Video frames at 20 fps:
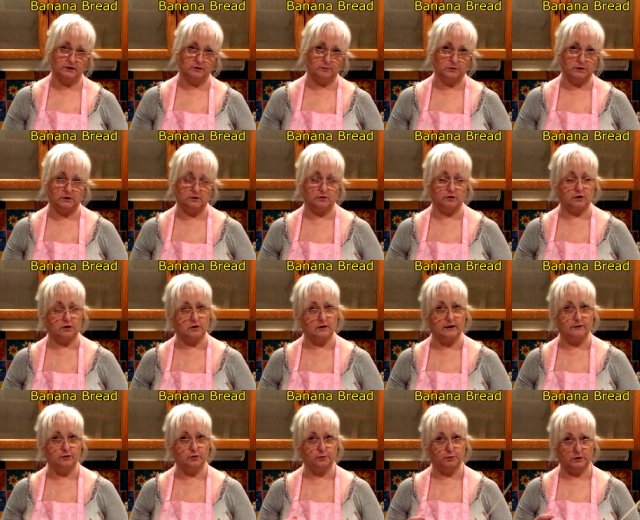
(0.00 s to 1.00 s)
in the middle. You're
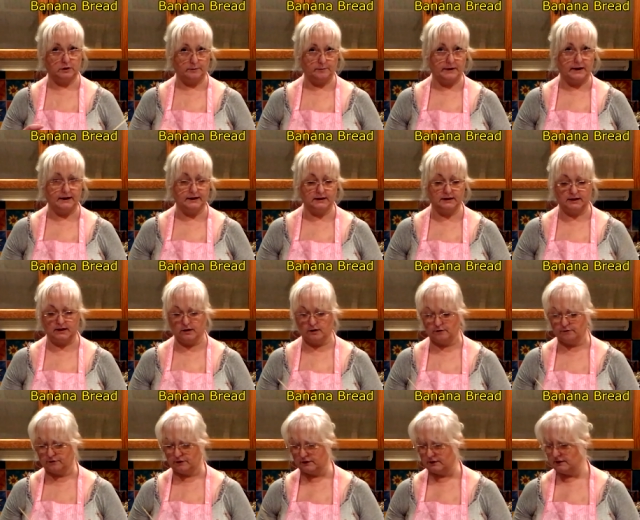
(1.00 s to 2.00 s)
gonna have to put it back in the
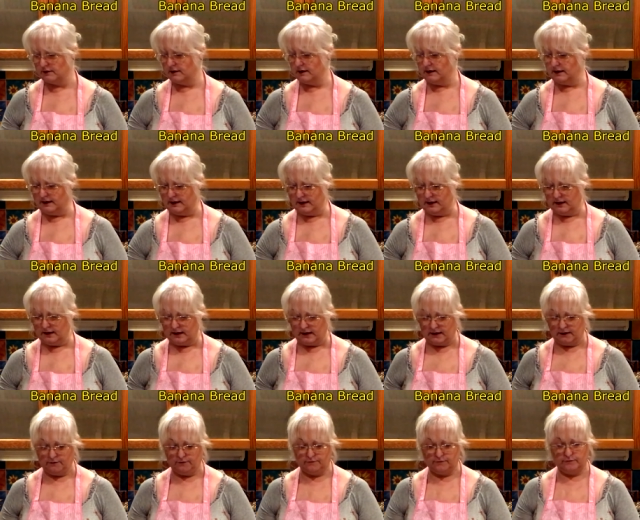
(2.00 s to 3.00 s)
oven.
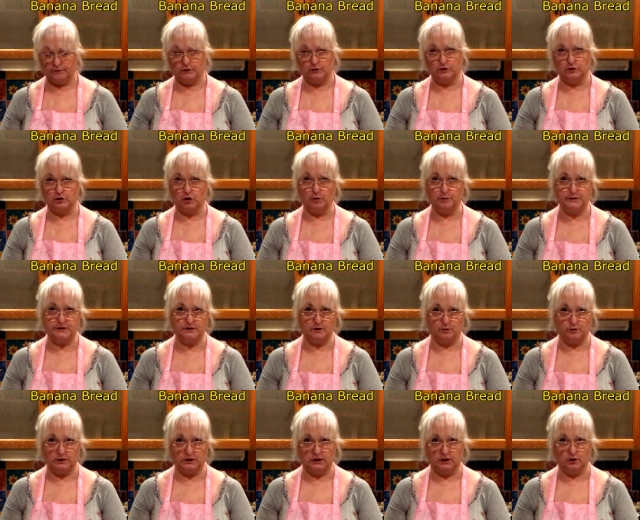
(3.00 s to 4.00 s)
If the top is
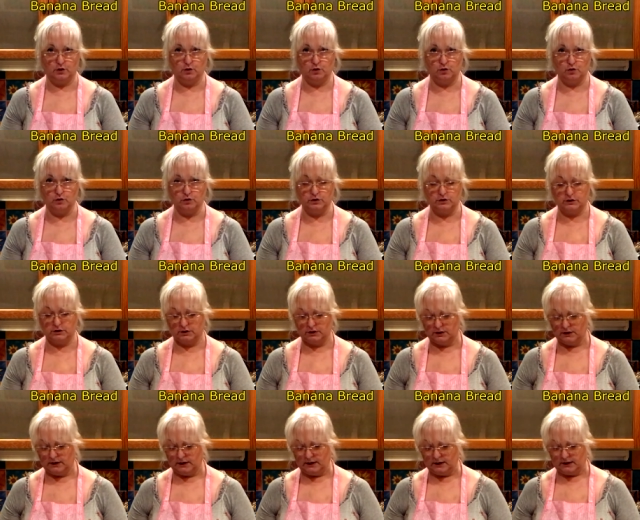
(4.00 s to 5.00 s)
already cooked,
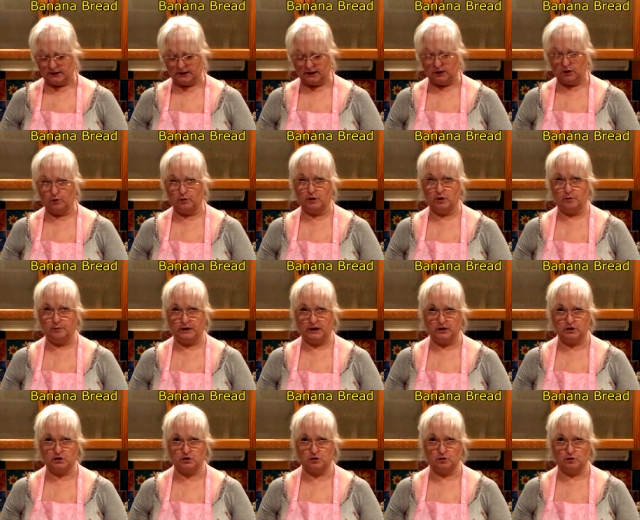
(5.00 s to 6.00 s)
then you want to
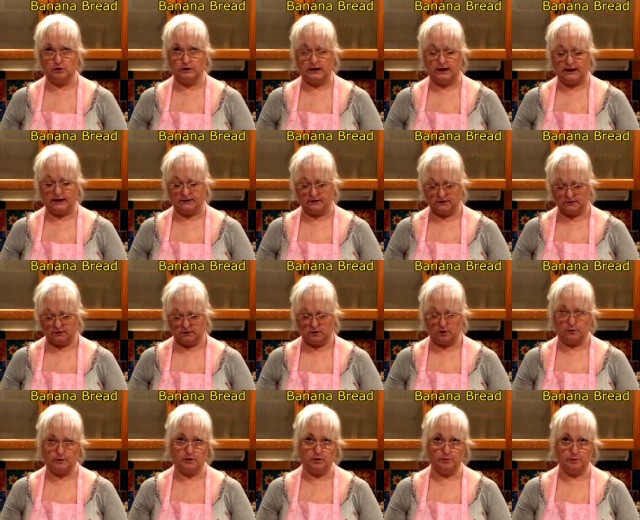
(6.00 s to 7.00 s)
make sure that you
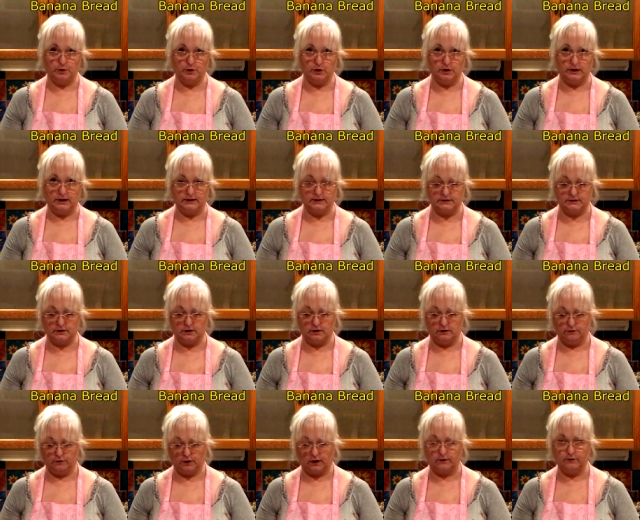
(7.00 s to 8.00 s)
don't want to burn it. So
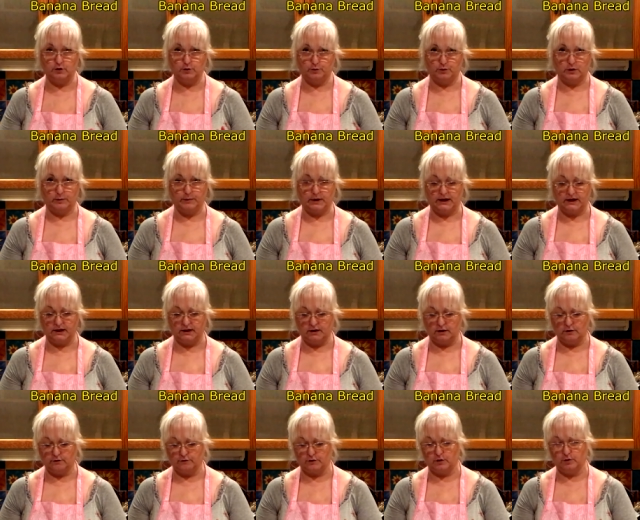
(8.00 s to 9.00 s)
if you have to put it back in the
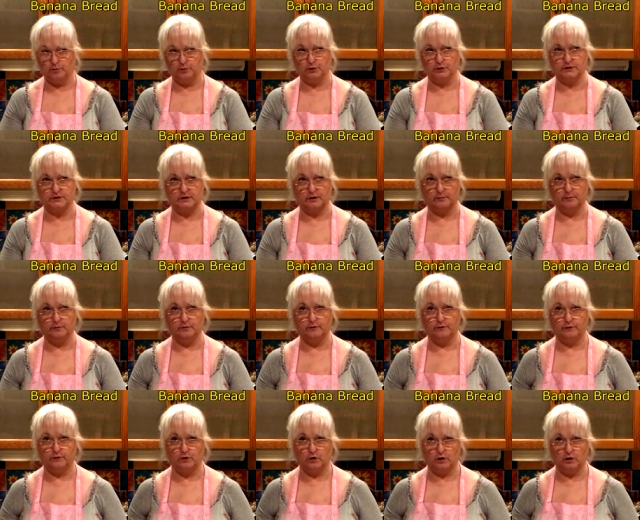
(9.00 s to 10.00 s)
oven, put some
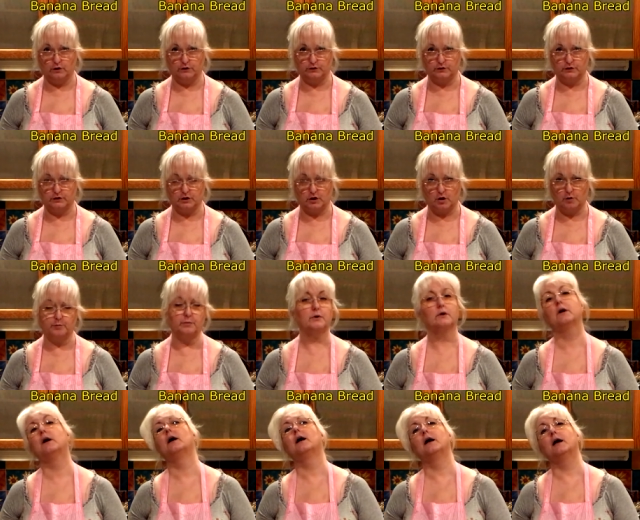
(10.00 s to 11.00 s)
foil on the top
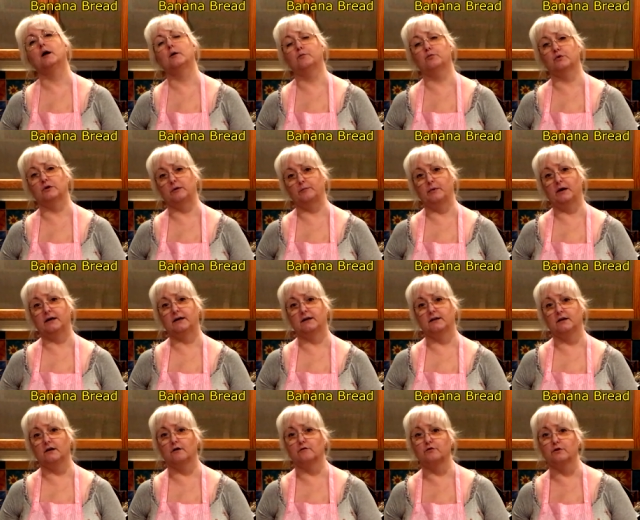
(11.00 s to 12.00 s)
and put it back
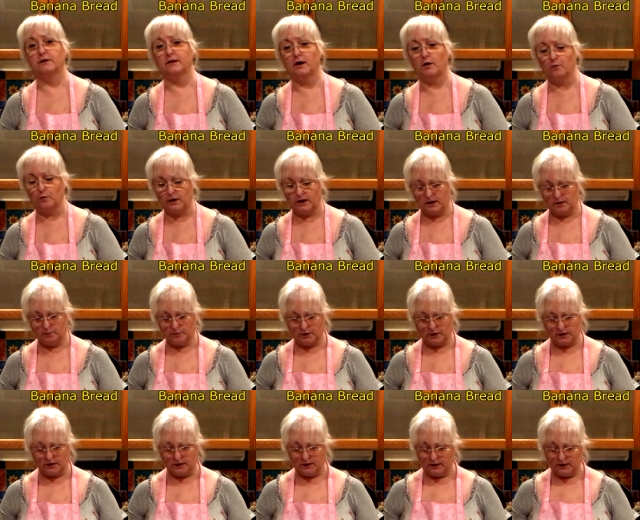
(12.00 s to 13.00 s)
in the oven that way.
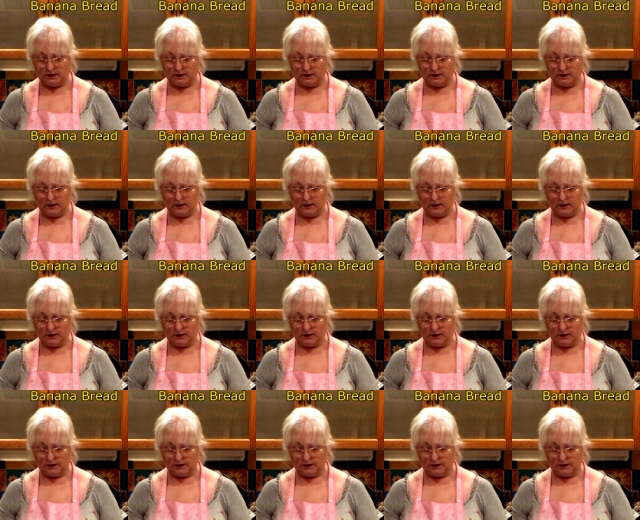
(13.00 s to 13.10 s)
But